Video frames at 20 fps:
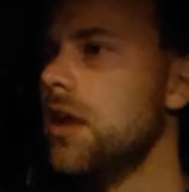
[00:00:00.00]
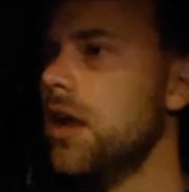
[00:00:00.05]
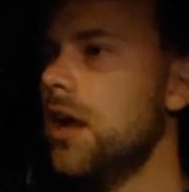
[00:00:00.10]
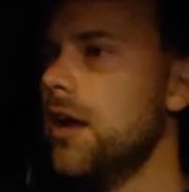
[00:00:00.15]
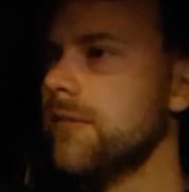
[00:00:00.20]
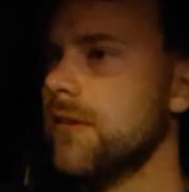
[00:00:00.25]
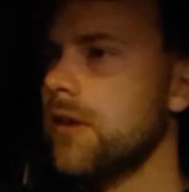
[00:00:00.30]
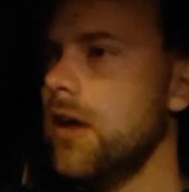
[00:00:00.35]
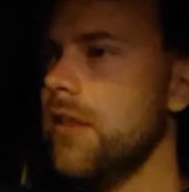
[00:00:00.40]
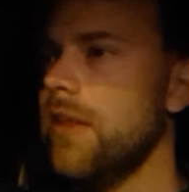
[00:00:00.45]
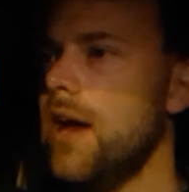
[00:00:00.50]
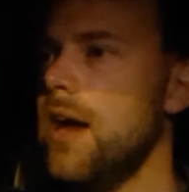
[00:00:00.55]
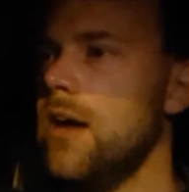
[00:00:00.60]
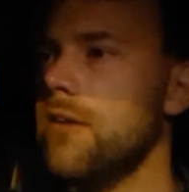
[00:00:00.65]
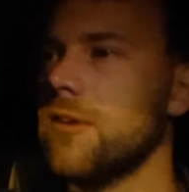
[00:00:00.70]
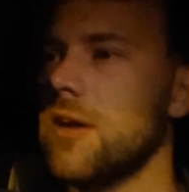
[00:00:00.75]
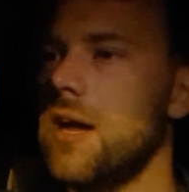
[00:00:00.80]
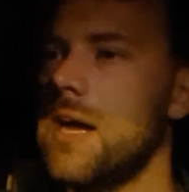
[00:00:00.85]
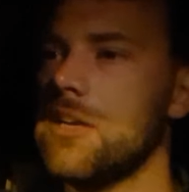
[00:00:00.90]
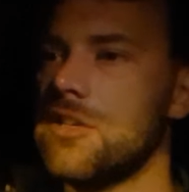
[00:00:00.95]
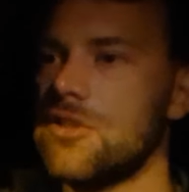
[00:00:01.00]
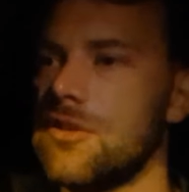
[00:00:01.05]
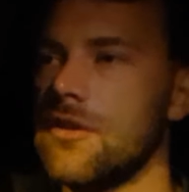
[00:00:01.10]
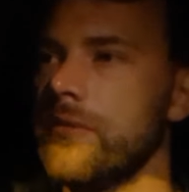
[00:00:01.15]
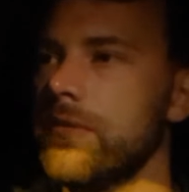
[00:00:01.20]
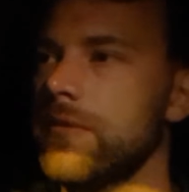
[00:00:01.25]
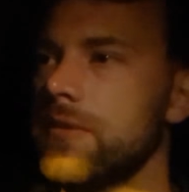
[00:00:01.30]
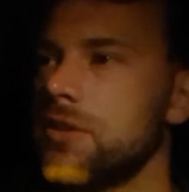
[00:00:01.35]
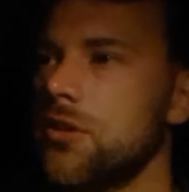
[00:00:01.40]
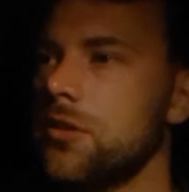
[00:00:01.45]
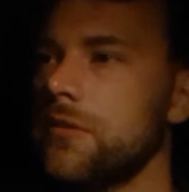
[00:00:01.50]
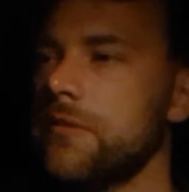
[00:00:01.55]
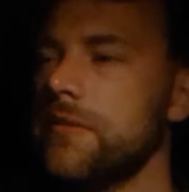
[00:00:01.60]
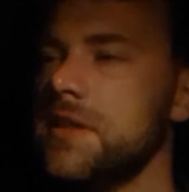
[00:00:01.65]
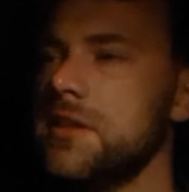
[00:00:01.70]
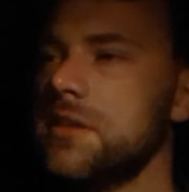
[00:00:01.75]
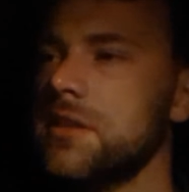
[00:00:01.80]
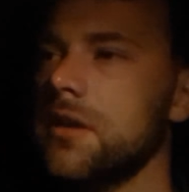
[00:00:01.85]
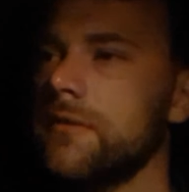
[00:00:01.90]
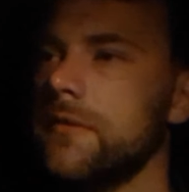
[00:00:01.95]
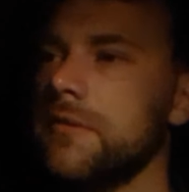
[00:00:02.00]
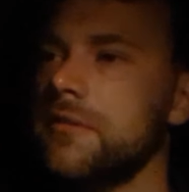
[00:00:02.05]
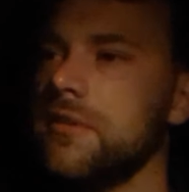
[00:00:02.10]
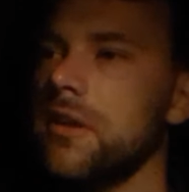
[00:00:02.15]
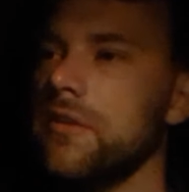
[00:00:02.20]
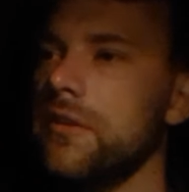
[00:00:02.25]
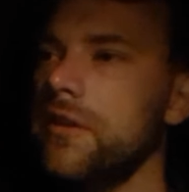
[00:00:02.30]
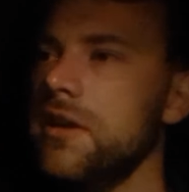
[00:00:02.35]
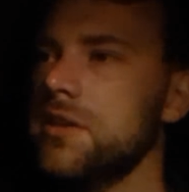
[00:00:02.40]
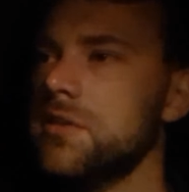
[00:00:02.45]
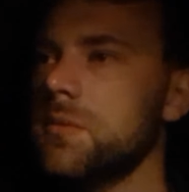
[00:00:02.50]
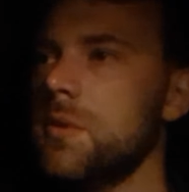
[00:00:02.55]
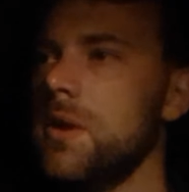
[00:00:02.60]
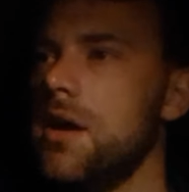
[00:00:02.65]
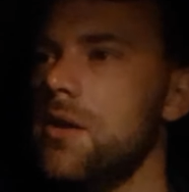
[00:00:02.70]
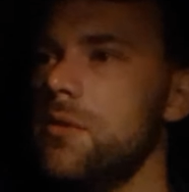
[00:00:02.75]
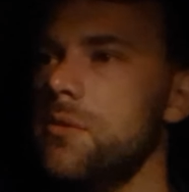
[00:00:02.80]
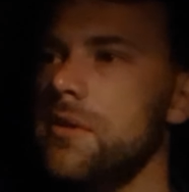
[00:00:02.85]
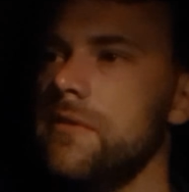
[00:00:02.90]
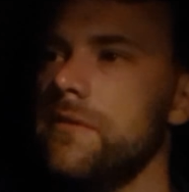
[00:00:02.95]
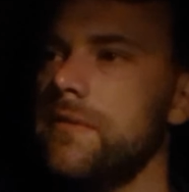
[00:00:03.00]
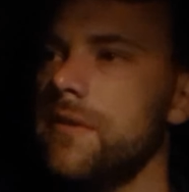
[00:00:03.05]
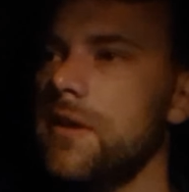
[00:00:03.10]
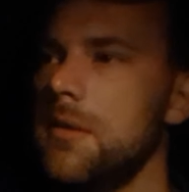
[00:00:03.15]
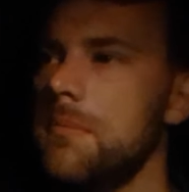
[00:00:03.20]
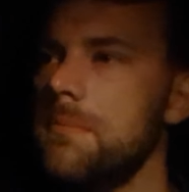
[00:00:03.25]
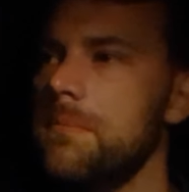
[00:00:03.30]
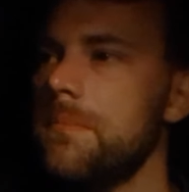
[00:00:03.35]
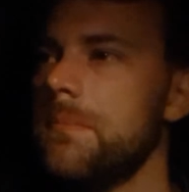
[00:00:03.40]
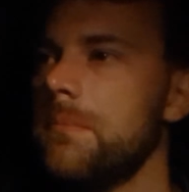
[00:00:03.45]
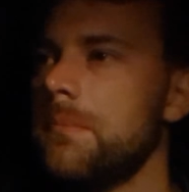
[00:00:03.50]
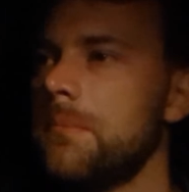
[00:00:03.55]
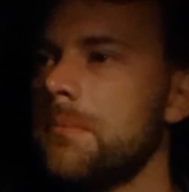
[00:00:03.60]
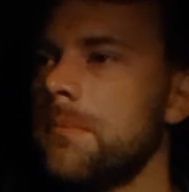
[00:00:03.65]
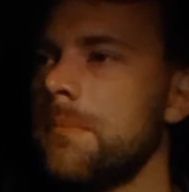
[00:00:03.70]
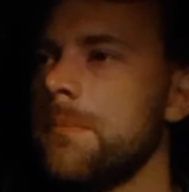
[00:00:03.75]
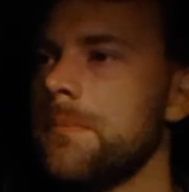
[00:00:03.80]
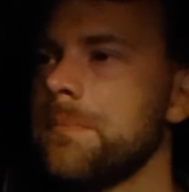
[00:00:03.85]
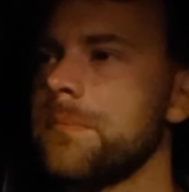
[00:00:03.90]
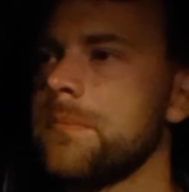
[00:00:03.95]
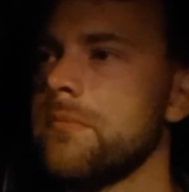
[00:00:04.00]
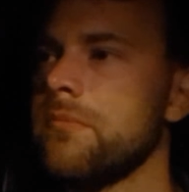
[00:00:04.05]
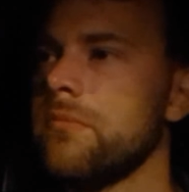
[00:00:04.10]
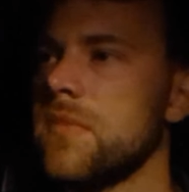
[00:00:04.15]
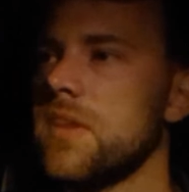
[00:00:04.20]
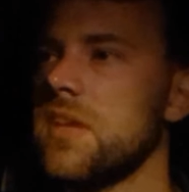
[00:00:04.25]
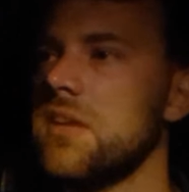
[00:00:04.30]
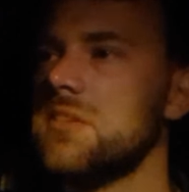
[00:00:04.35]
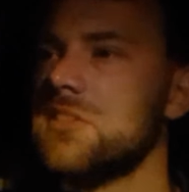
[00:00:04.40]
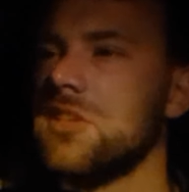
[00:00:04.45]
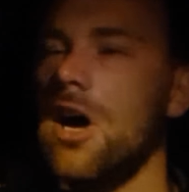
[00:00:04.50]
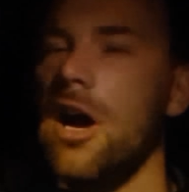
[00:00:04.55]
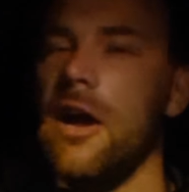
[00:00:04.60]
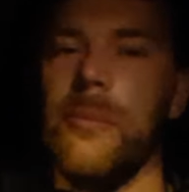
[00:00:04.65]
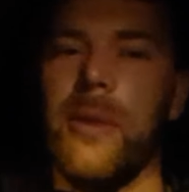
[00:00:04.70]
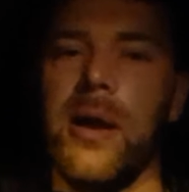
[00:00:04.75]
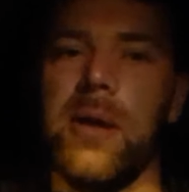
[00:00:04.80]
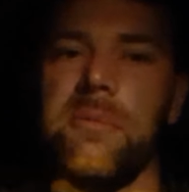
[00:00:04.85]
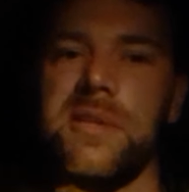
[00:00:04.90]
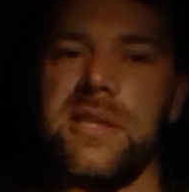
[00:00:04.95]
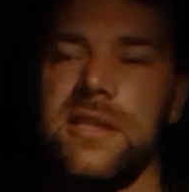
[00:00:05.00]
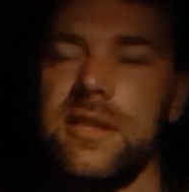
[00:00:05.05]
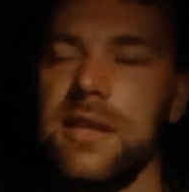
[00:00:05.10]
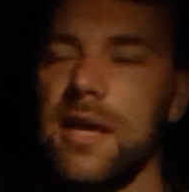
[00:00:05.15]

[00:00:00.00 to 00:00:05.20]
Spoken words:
I've got that. I've got astrophotography stuff I've done there as well with time lapses